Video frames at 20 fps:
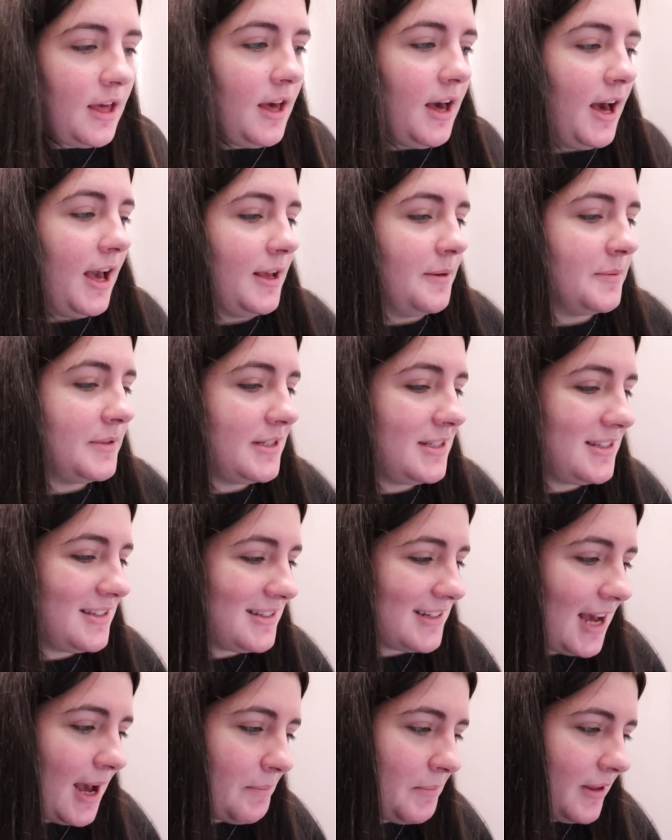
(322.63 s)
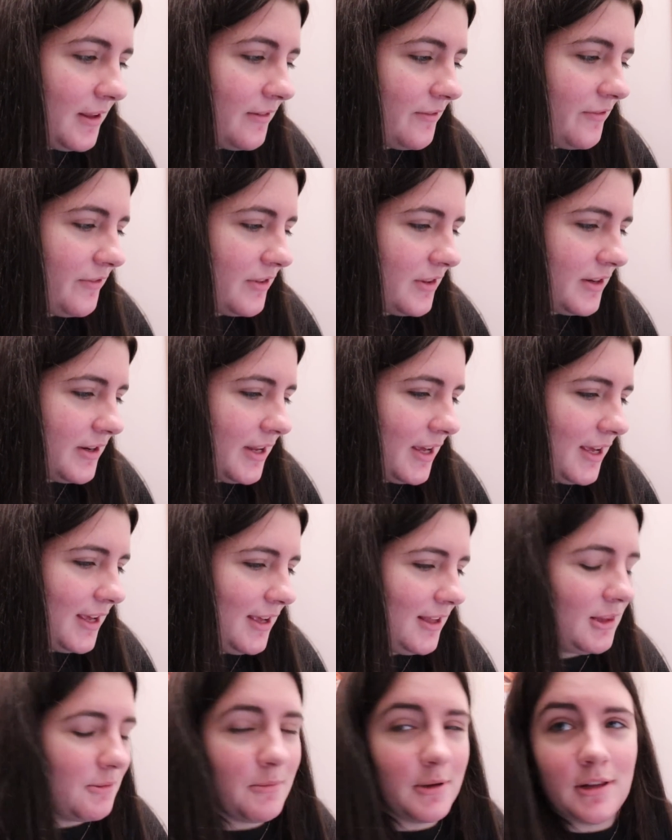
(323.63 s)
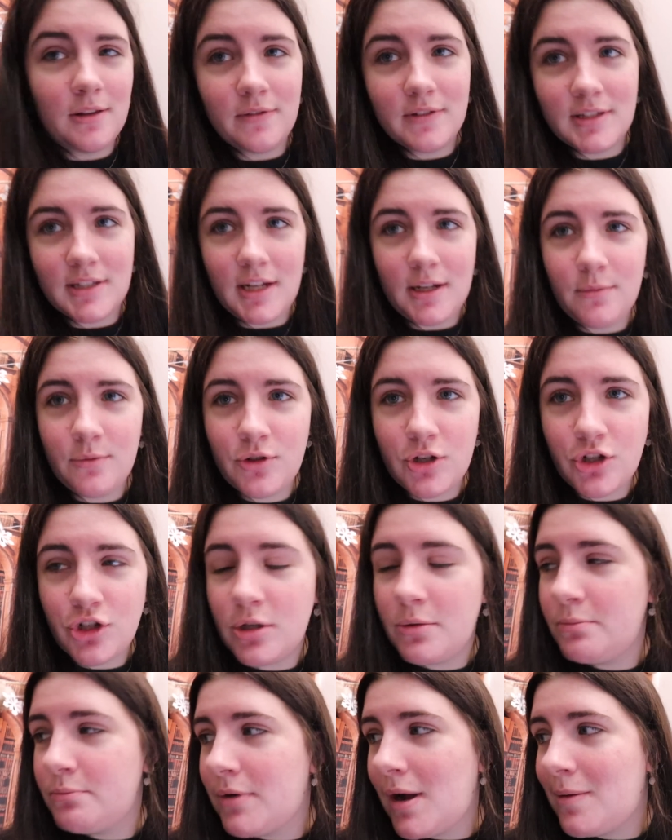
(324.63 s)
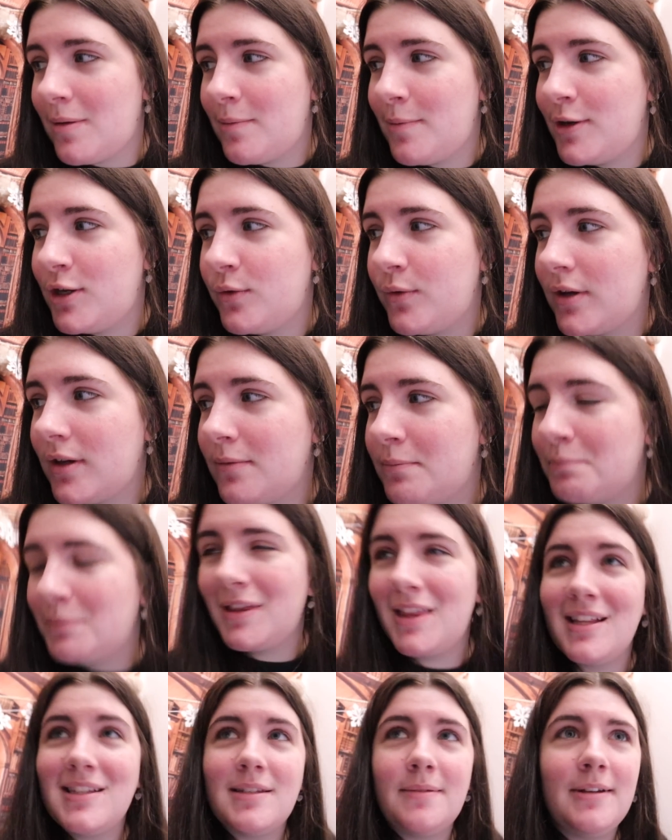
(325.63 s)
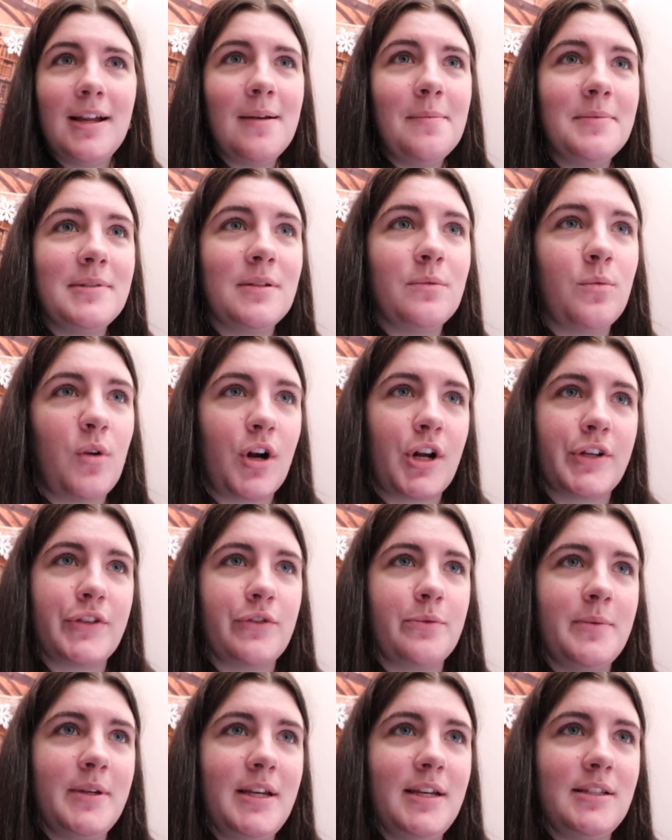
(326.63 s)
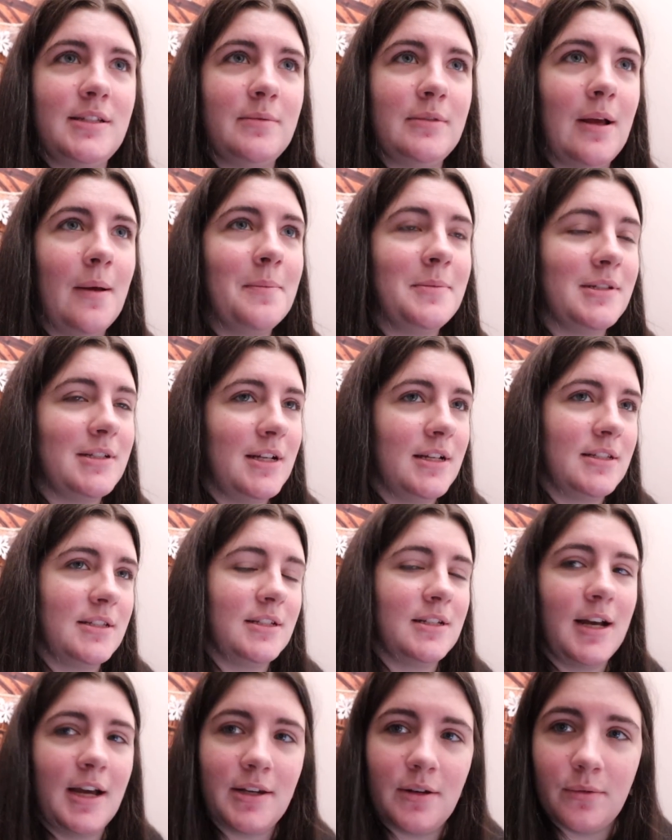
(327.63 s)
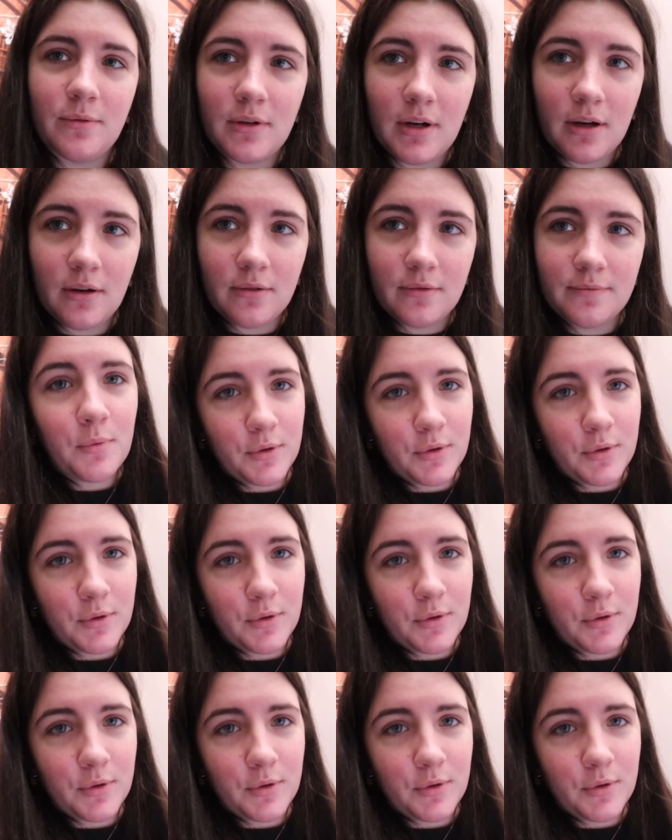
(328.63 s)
I'm stopping for the night in the middle of a scene, which I shouldn't probably be doing. But then sometimes it works for me, sometimes it doesn't, I don't know.